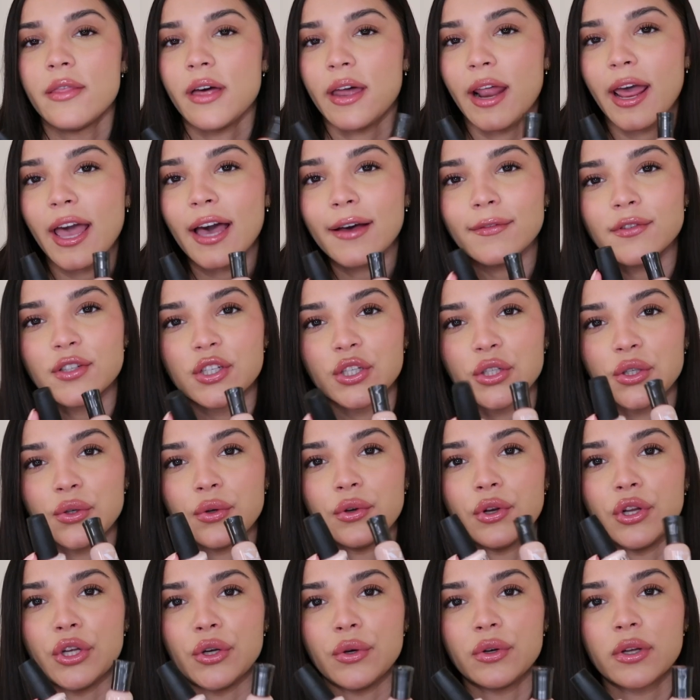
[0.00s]
Then I have two
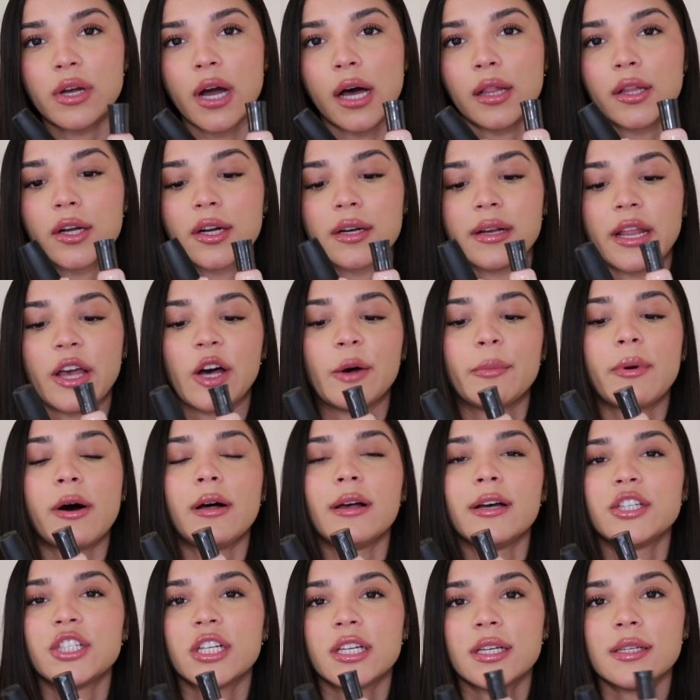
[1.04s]
nude colored nail
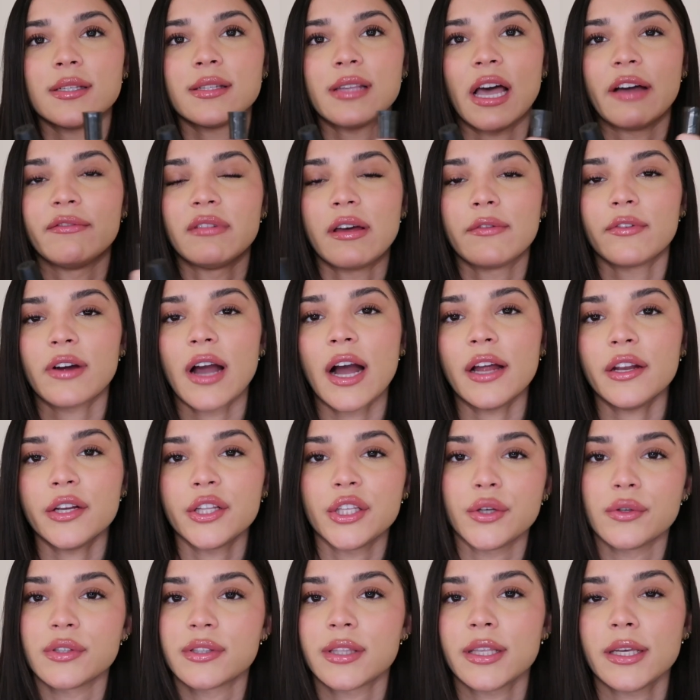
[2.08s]
polishes. I've never had to
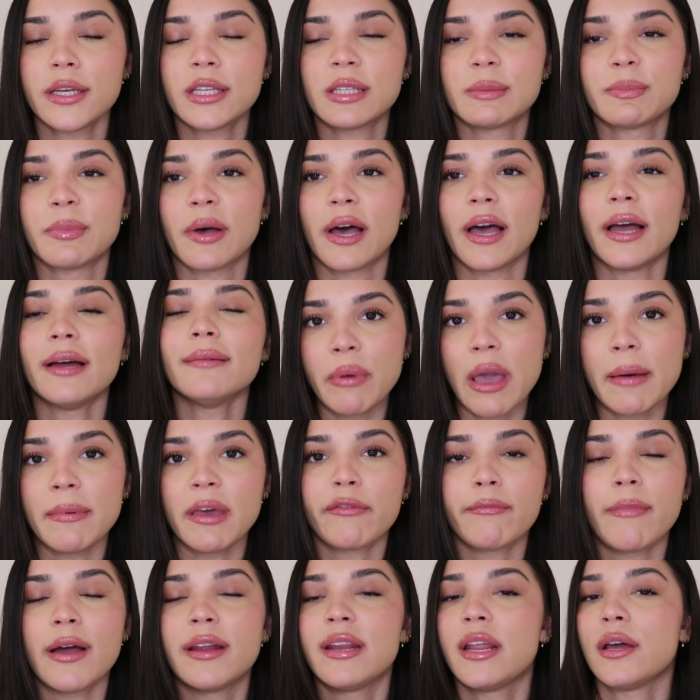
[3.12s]
use these, but maybe
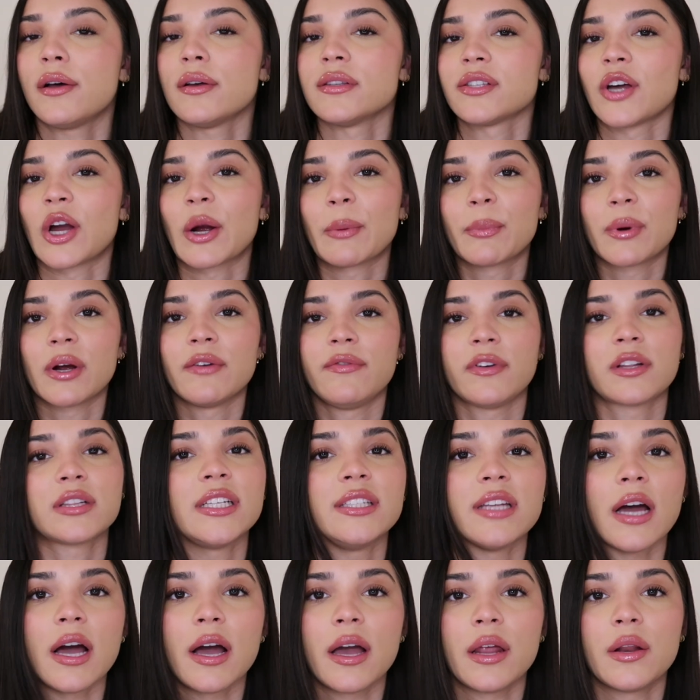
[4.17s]
if my nails aren't perfectly
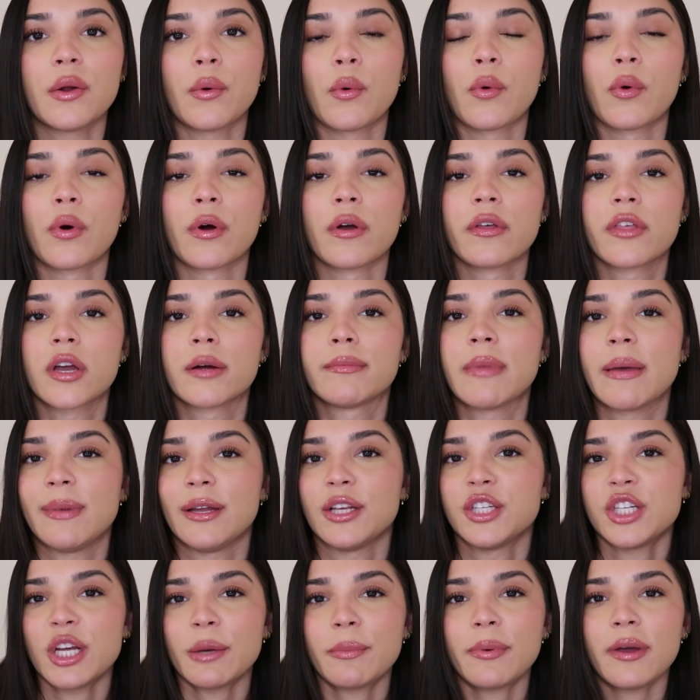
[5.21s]
done or they're
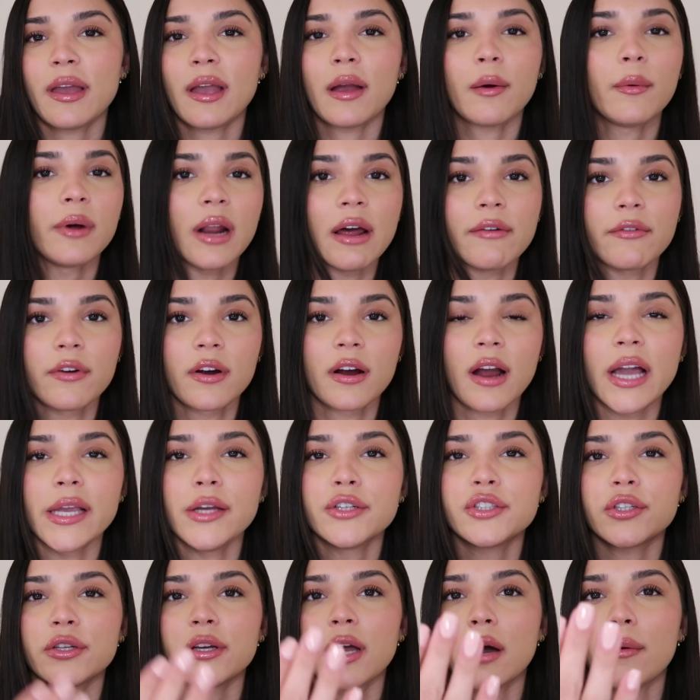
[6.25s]
maybe chipping, whatever, I
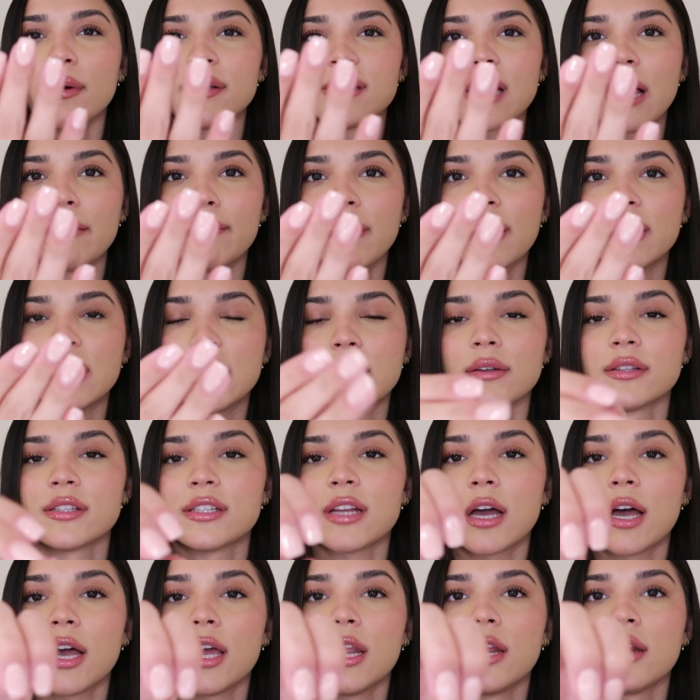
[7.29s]
usually always have my nails
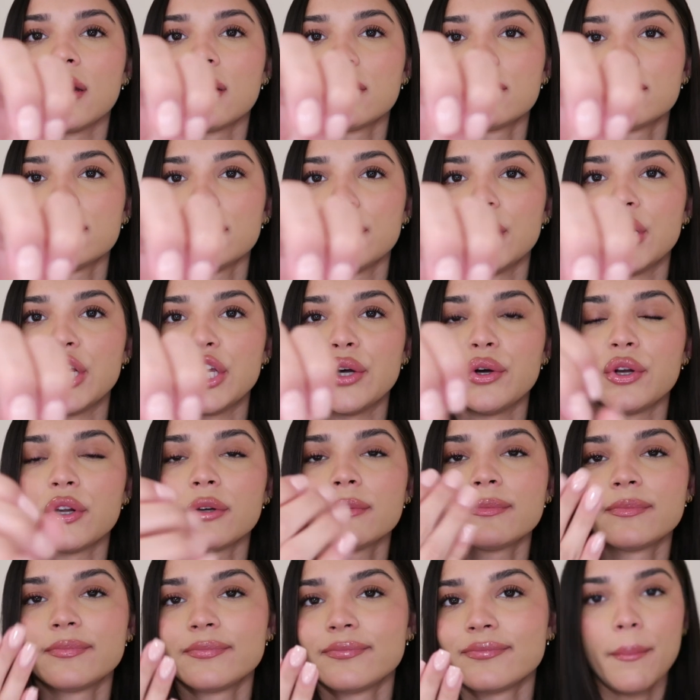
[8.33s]
done
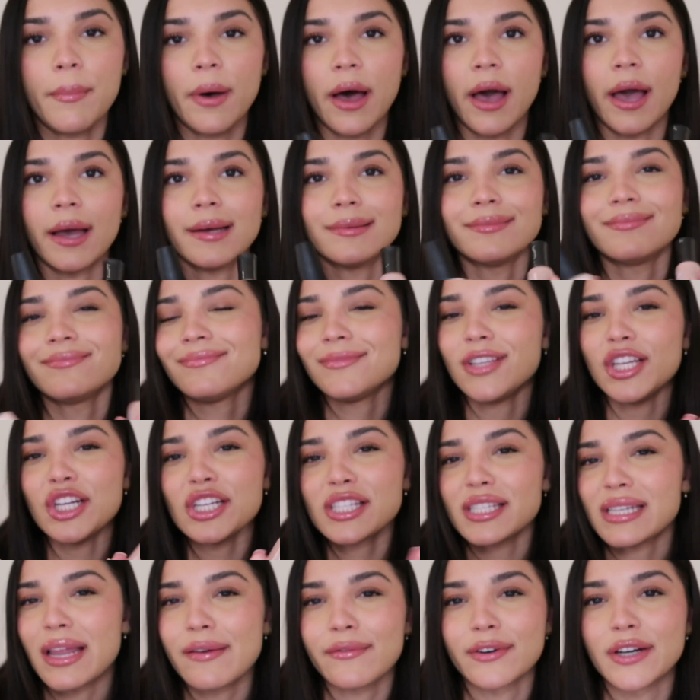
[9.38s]
nude, but you
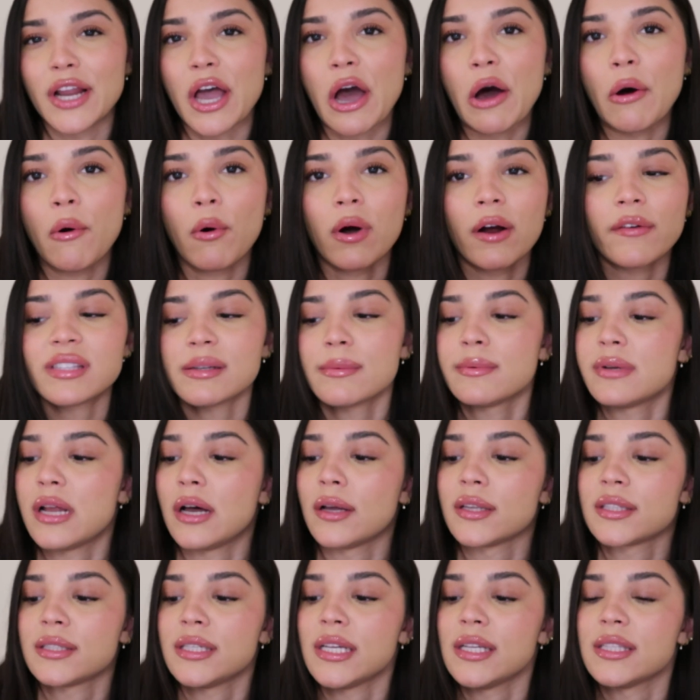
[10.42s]
just never know, or if someone
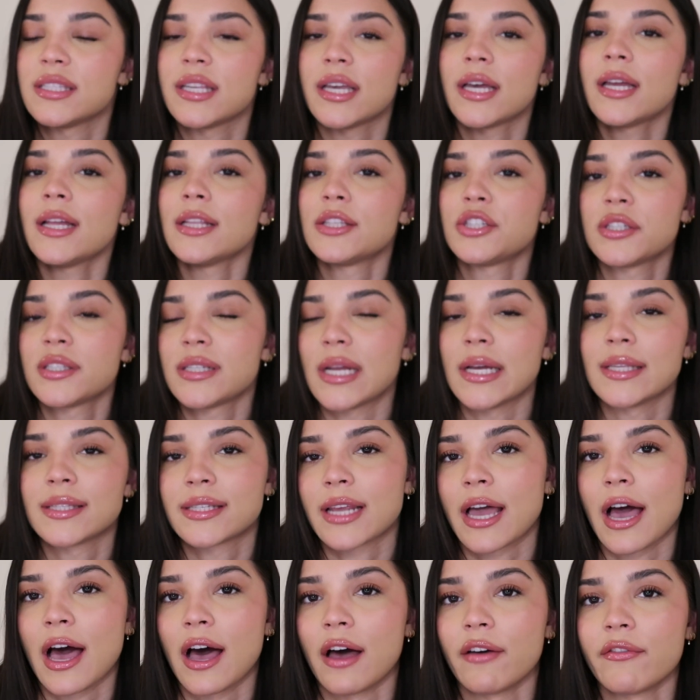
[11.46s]
else needs it, it's just nice
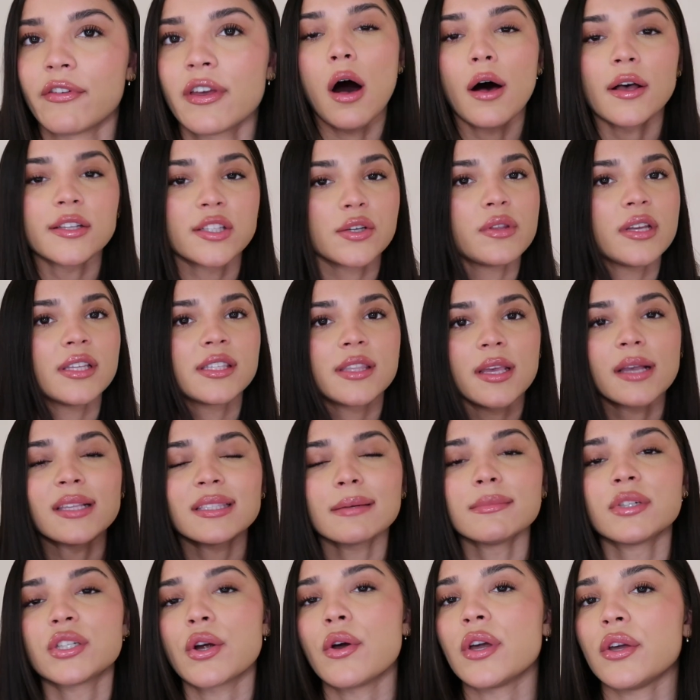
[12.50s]
to have. Also, these things
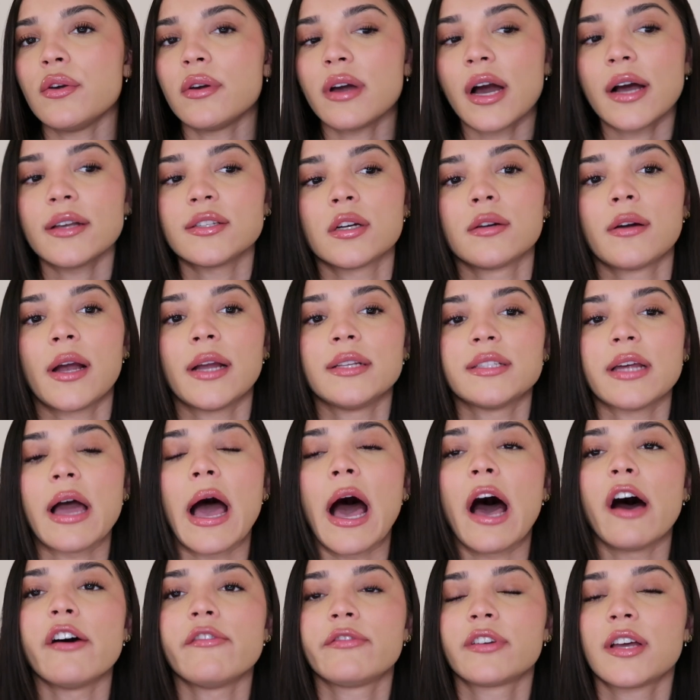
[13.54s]
I'm showing you guys are great to
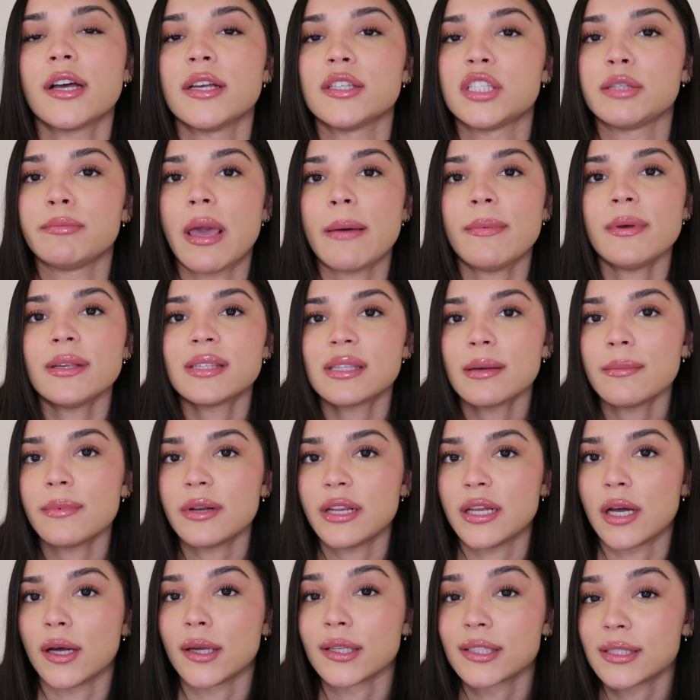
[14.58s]
have because maybe
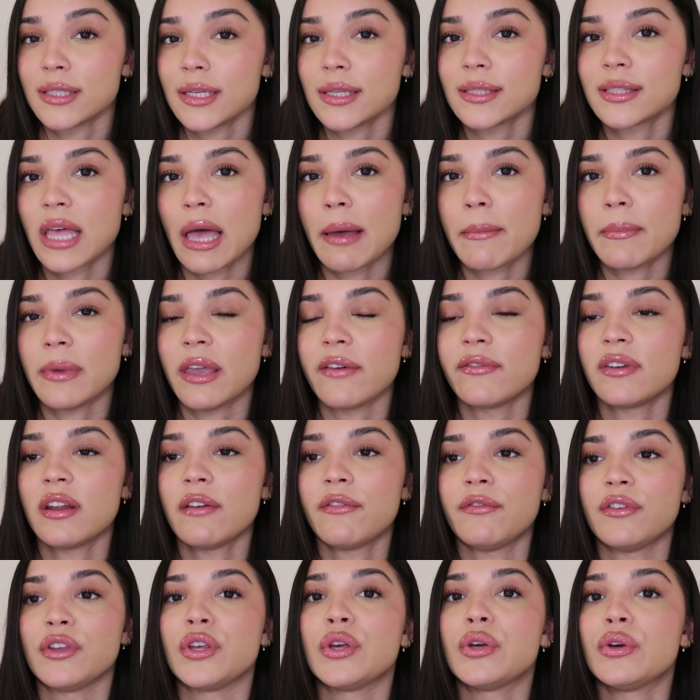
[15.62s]
somebody else needs them, even
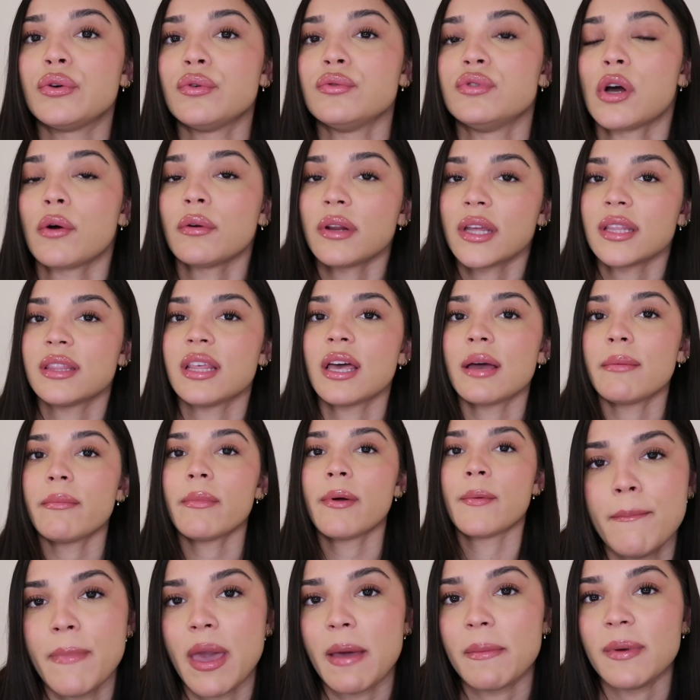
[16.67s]
if you don't need them.
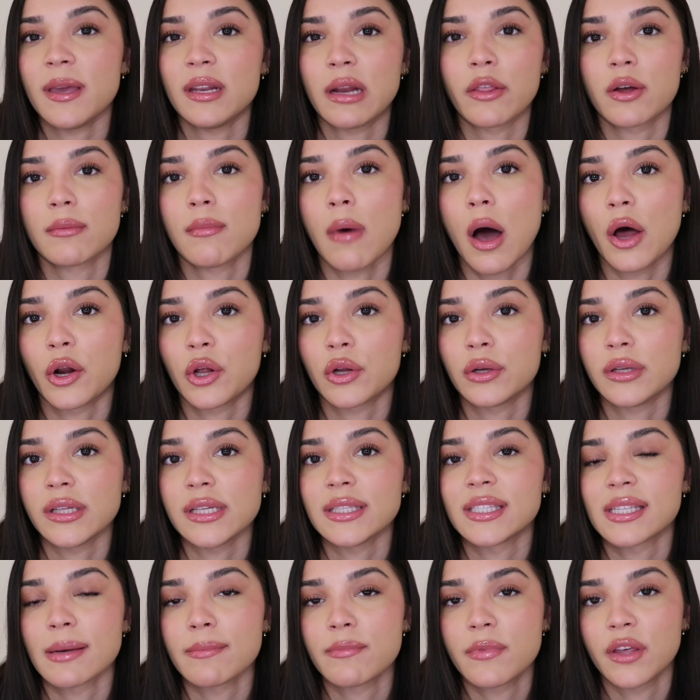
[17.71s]
Maybe another model
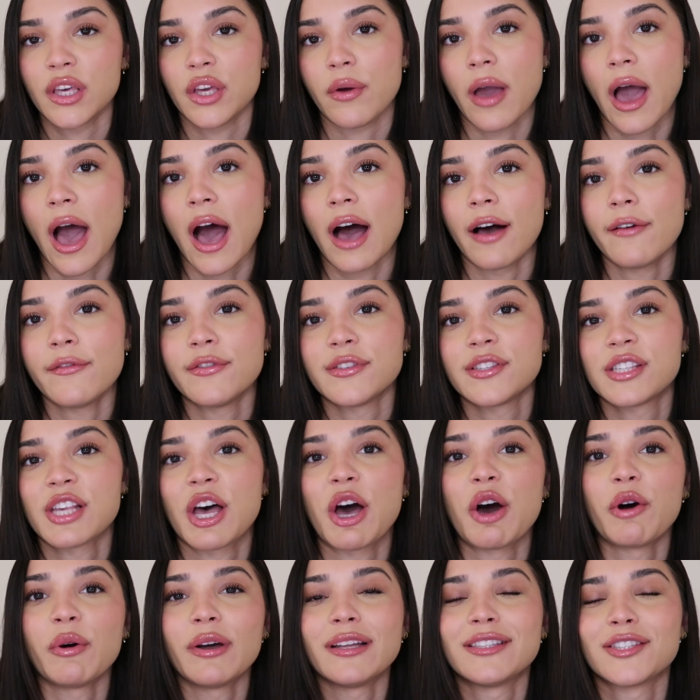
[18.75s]
needs something you have,
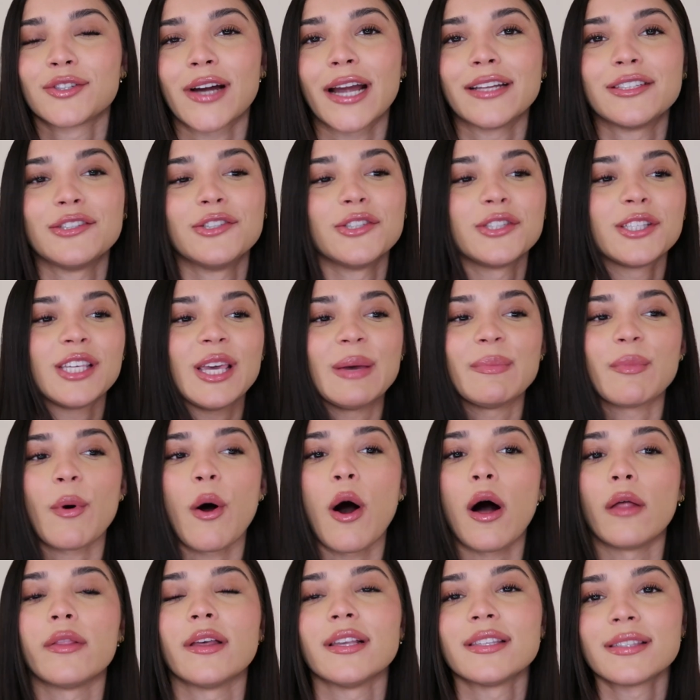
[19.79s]
so it's great to just keep
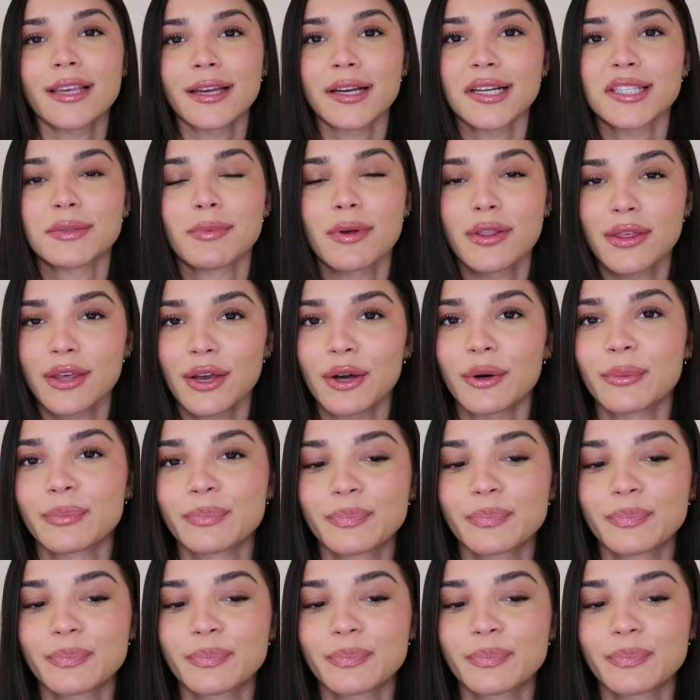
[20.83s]
all these things with you.